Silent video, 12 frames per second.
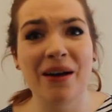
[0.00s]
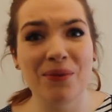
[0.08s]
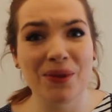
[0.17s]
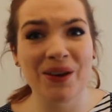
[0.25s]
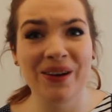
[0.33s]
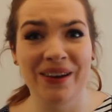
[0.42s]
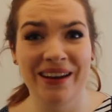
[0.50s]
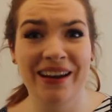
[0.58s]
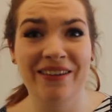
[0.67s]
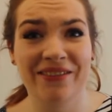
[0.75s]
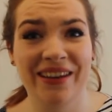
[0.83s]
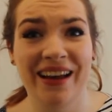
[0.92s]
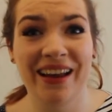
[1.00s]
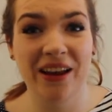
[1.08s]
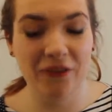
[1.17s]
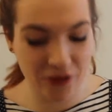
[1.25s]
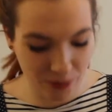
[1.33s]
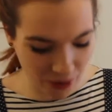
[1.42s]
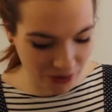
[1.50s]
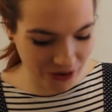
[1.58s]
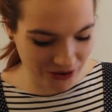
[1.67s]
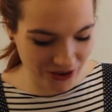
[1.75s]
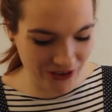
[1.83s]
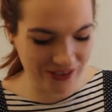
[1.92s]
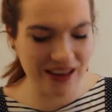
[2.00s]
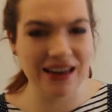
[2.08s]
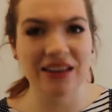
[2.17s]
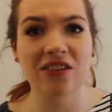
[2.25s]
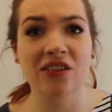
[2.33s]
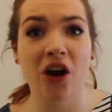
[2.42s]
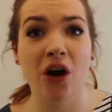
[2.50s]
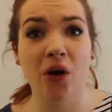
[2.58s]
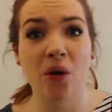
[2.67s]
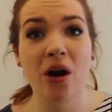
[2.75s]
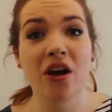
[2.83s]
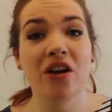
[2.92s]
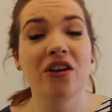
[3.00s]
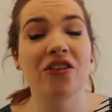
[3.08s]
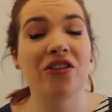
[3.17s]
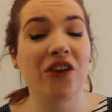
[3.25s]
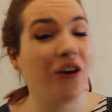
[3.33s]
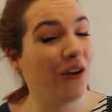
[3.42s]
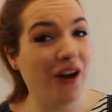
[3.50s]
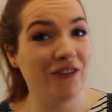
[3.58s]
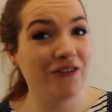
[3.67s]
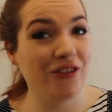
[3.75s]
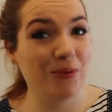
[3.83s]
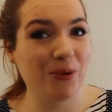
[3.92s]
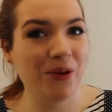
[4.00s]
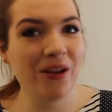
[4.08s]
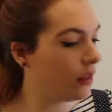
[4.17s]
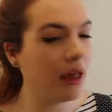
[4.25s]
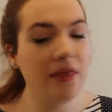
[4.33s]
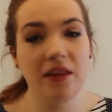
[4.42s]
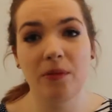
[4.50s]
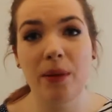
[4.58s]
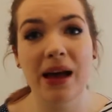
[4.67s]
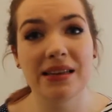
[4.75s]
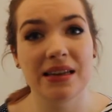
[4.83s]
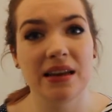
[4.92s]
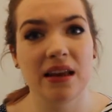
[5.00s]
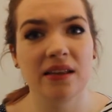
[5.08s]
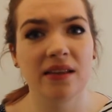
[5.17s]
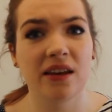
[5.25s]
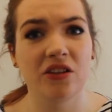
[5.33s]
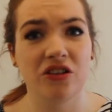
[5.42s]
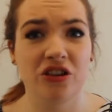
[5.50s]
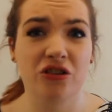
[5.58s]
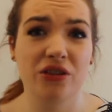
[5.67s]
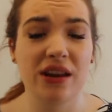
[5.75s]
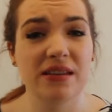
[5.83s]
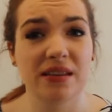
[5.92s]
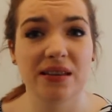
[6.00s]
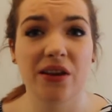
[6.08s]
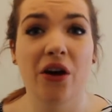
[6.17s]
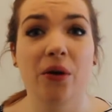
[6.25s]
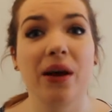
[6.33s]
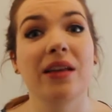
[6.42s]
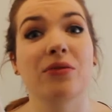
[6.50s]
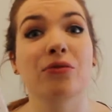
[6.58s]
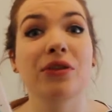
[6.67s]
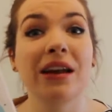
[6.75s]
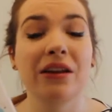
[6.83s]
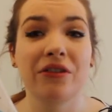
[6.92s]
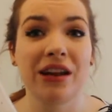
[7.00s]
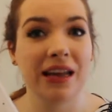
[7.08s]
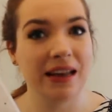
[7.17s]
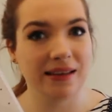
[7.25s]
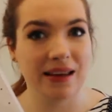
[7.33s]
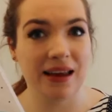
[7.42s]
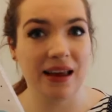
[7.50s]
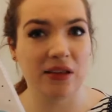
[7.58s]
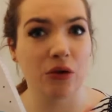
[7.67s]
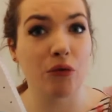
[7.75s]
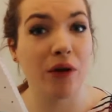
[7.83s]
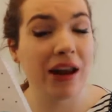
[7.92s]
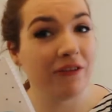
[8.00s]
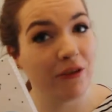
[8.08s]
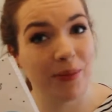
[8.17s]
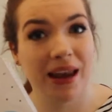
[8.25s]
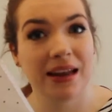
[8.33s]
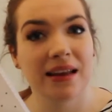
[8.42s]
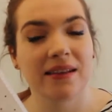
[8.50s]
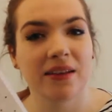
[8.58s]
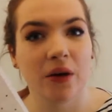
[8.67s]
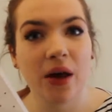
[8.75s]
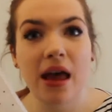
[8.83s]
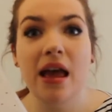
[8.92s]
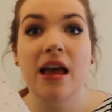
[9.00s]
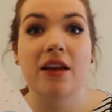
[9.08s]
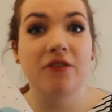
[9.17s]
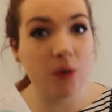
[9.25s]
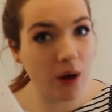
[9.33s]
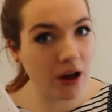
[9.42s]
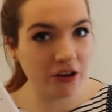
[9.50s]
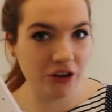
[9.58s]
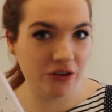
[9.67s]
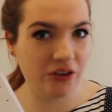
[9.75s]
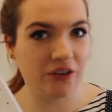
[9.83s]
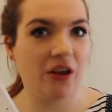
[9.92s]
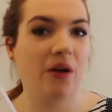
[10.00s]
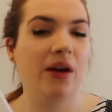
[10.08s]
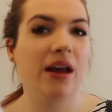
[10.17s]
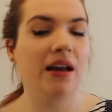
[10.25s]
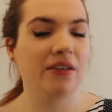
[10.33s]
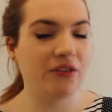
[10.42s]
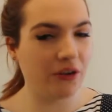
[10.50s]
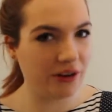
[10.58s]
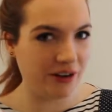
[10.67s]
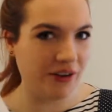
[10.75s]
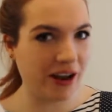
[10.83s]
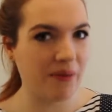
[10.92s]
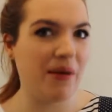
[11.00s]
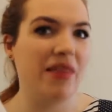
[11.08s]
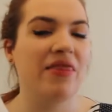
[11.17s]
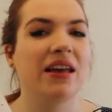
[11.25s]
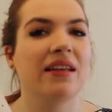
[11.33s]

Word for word: absolutely love it. I love the polka dots and it's so comfortable, and this pattern is such a treat to sew. It's really easy. It's great for beginners, so if you are new to sewing I strongly recommend